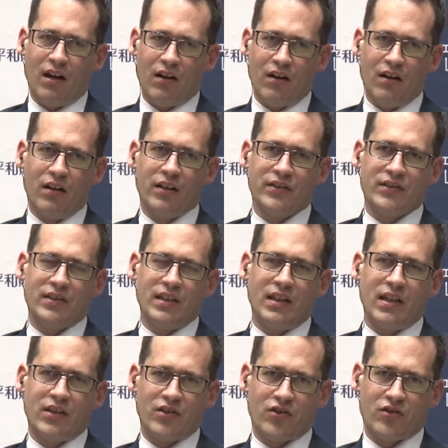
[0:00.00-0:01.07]
are all
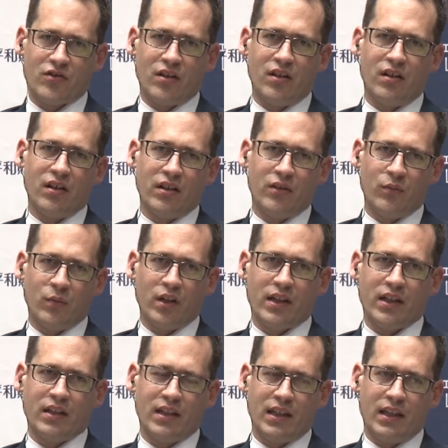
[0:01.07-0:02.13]
seen as strong and
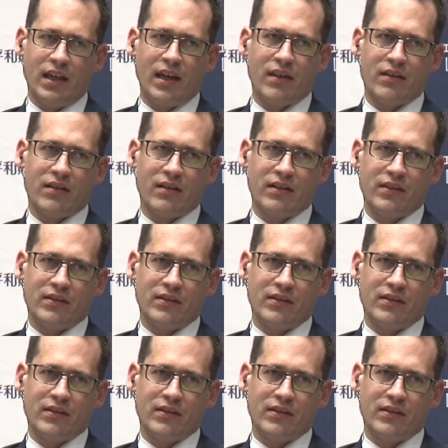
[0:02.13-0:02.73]
working together.